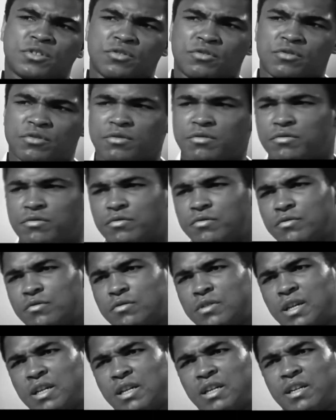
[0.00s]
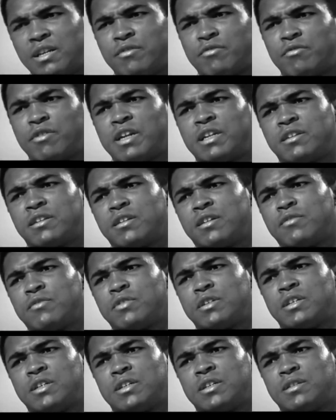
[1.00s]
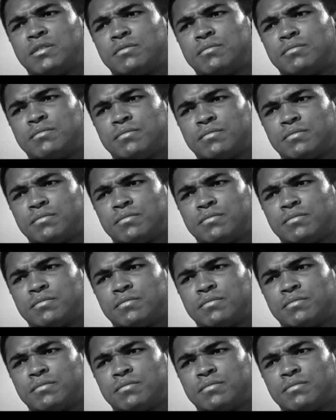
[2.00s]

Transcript: it's the truth. I live right there every day.